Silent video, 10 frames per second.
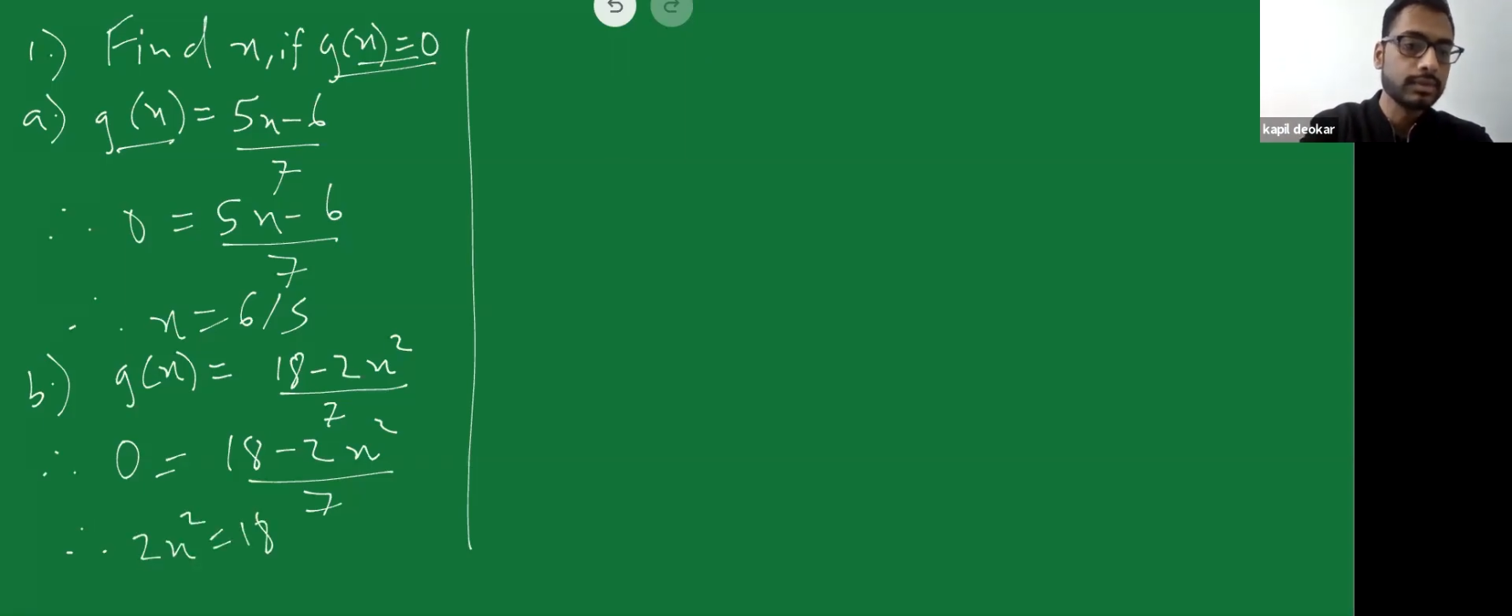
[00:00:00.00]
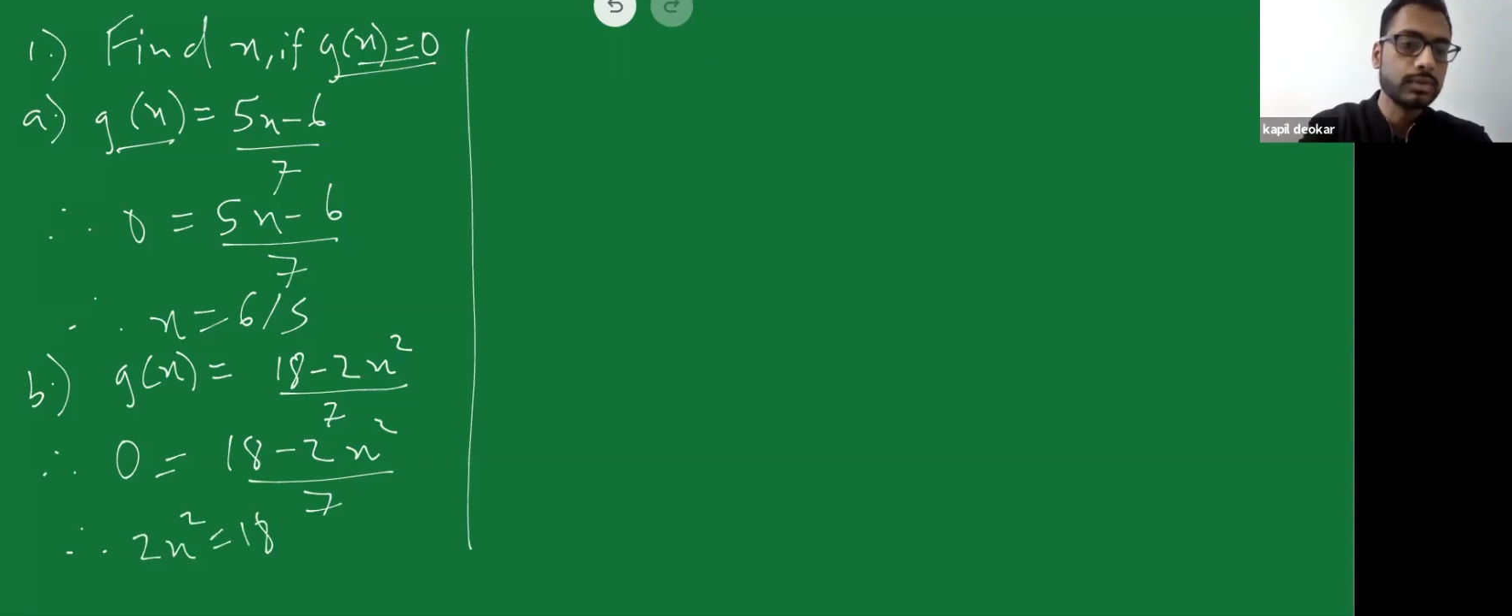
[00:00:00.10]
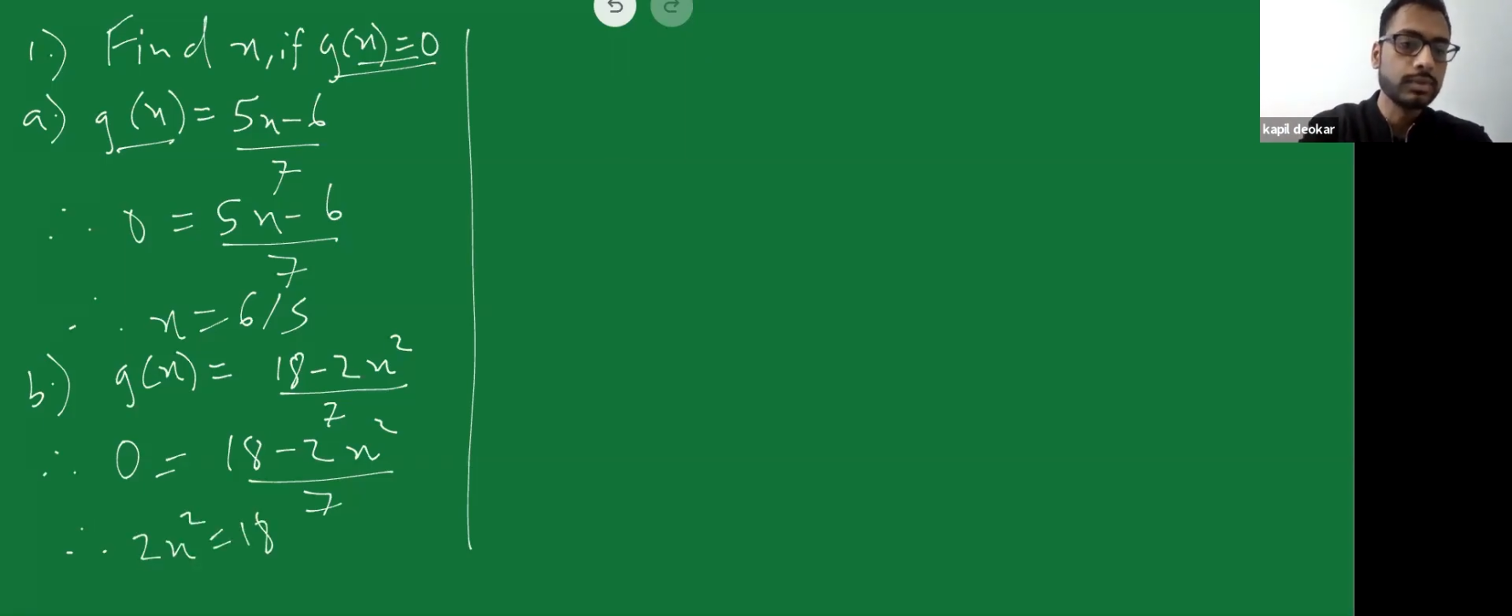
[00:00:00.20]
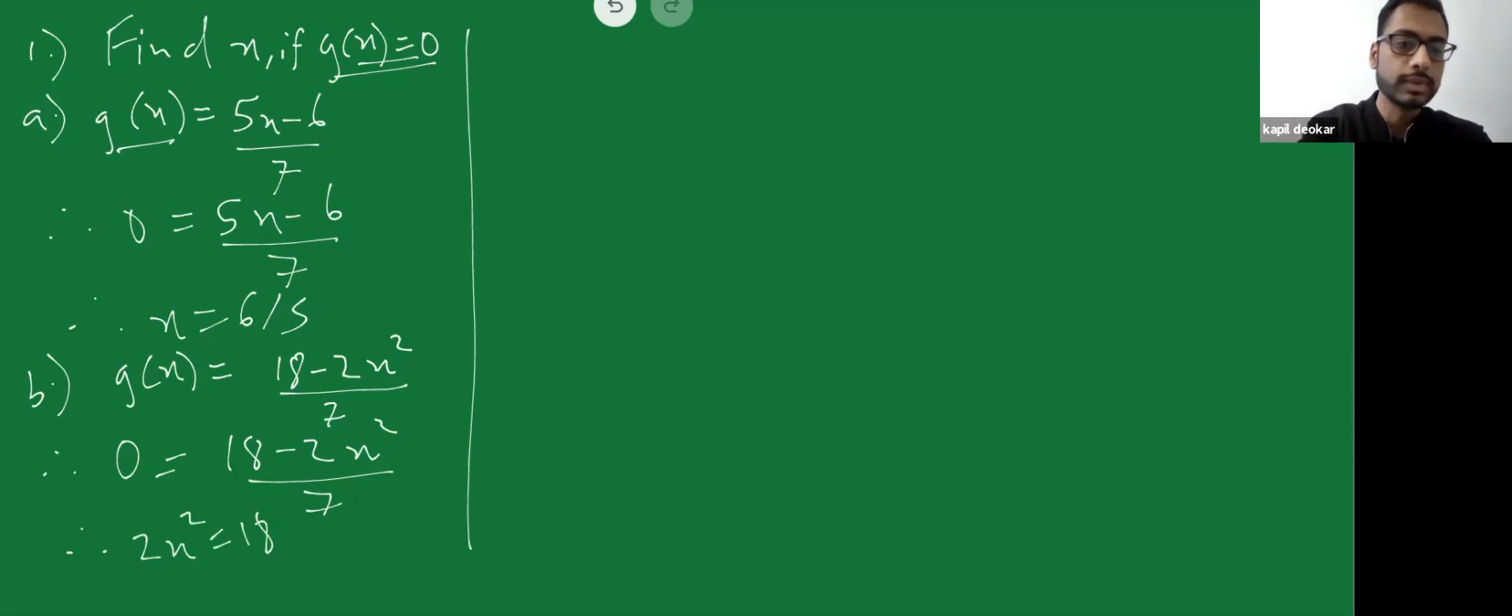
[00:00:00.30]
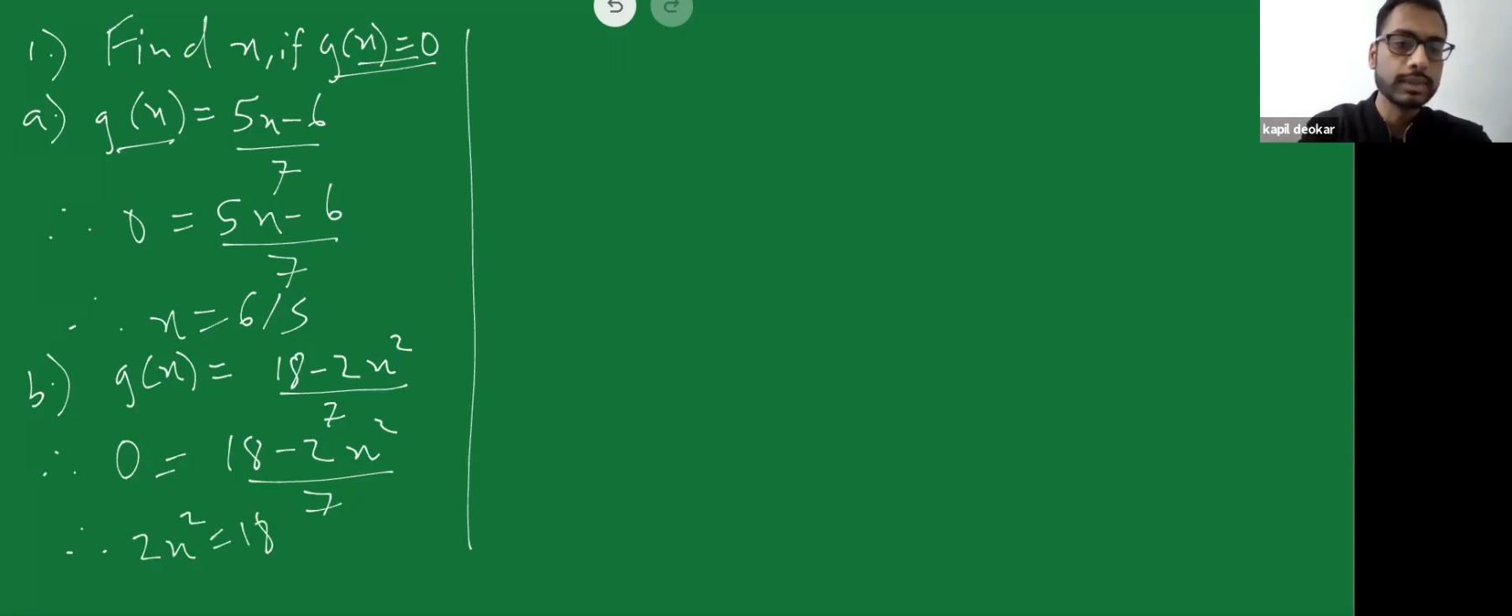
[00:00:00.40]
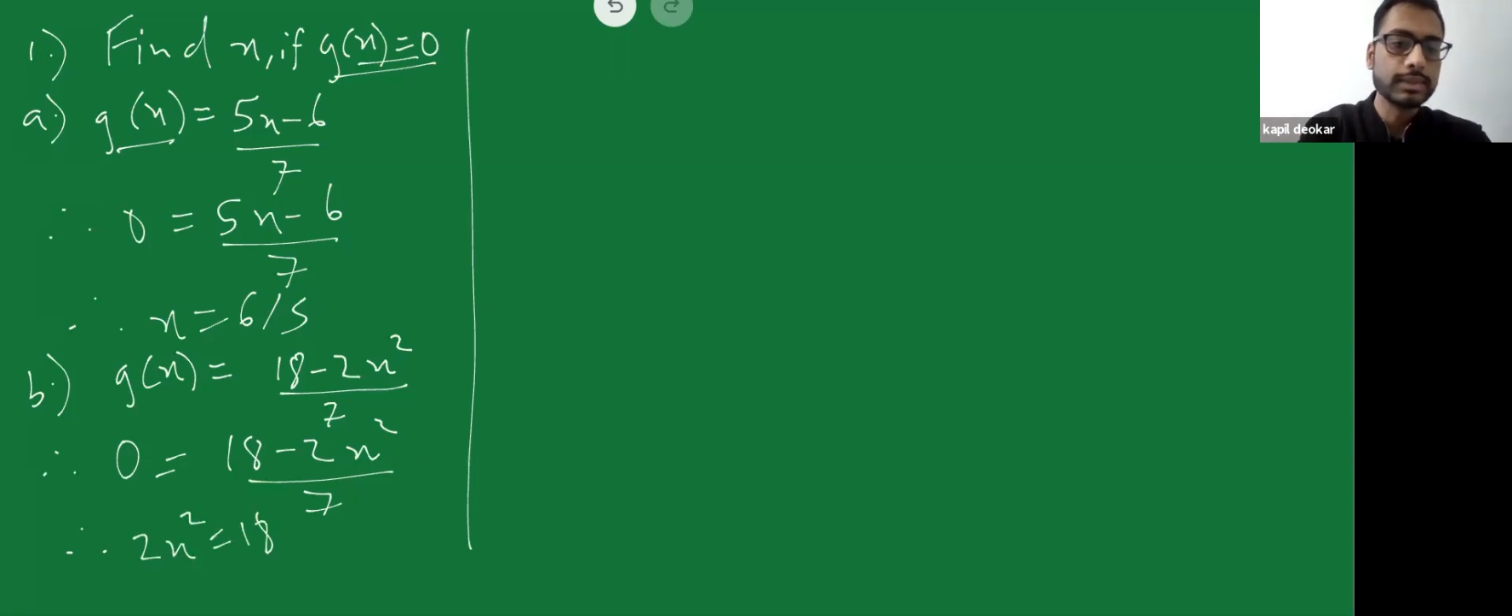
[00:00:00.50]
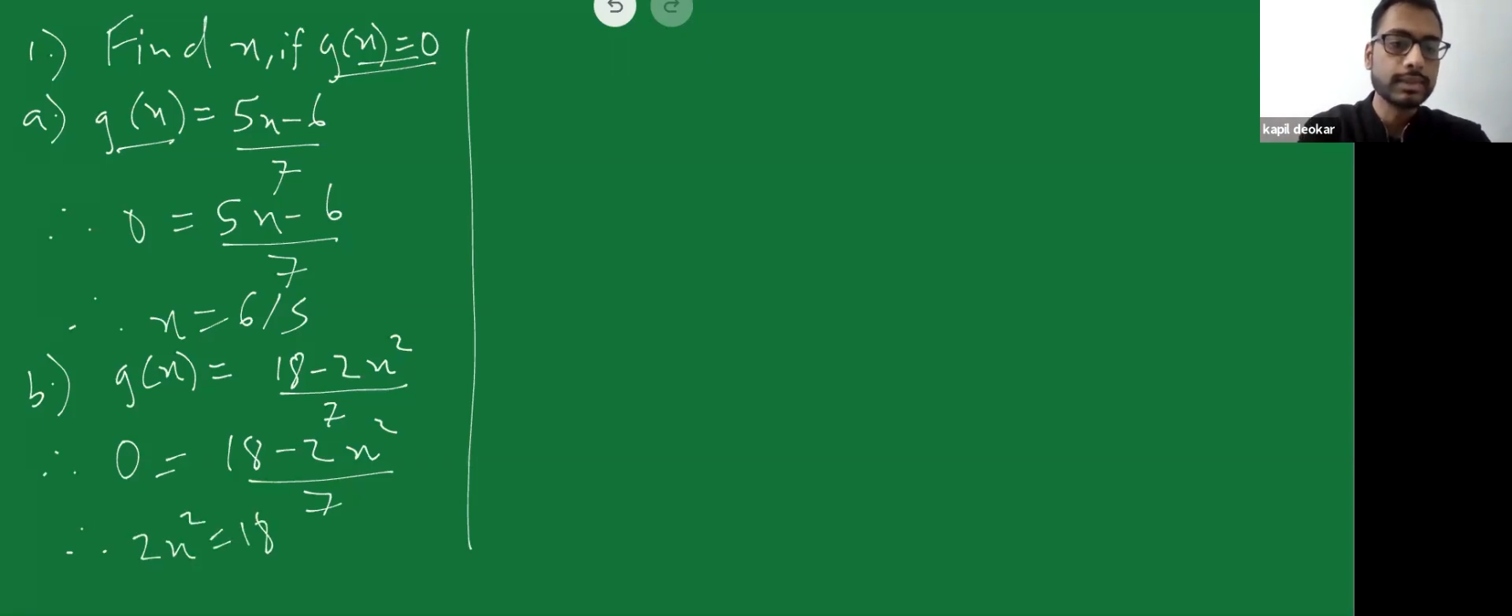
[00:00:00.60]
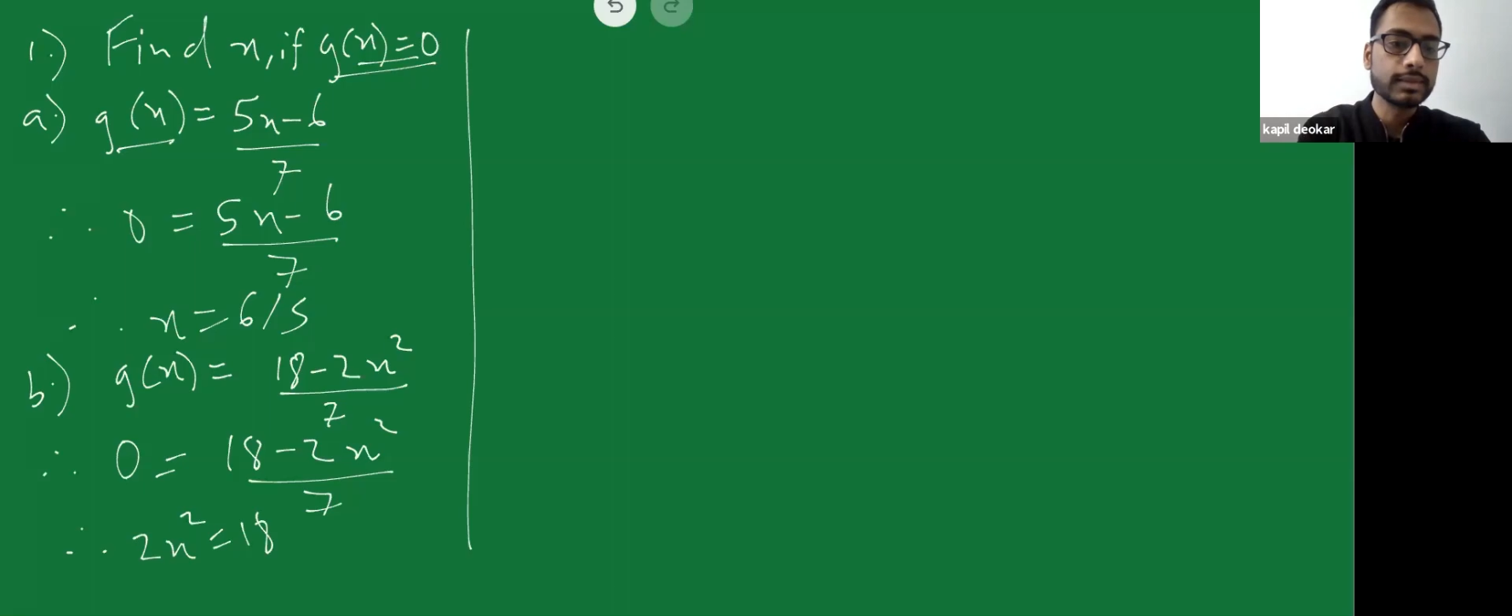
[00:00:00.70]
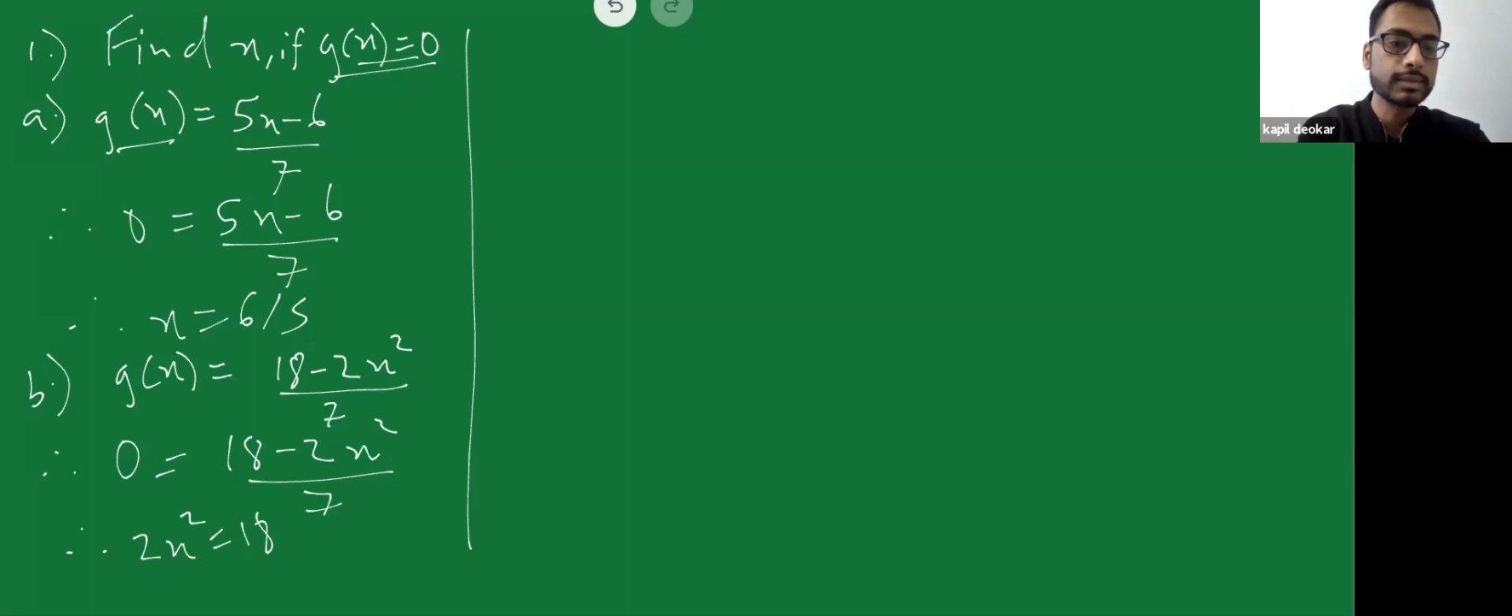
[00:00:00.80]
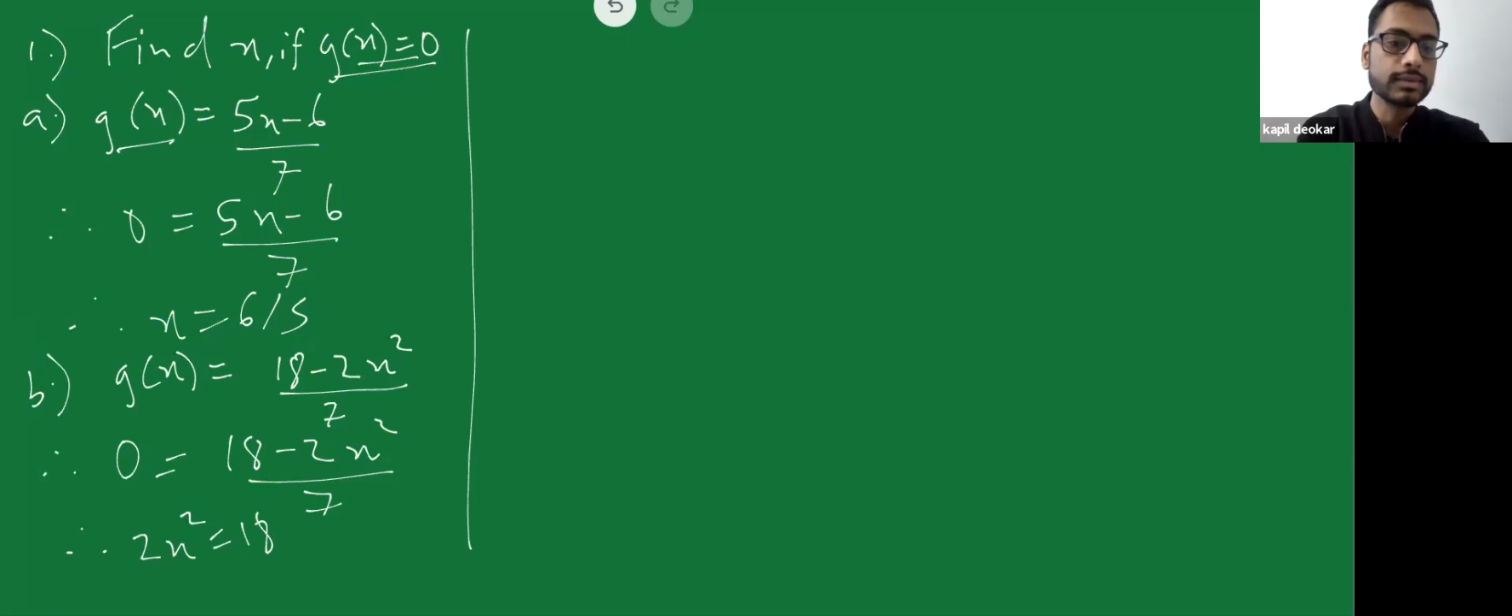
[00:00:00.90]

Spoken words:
2 1s are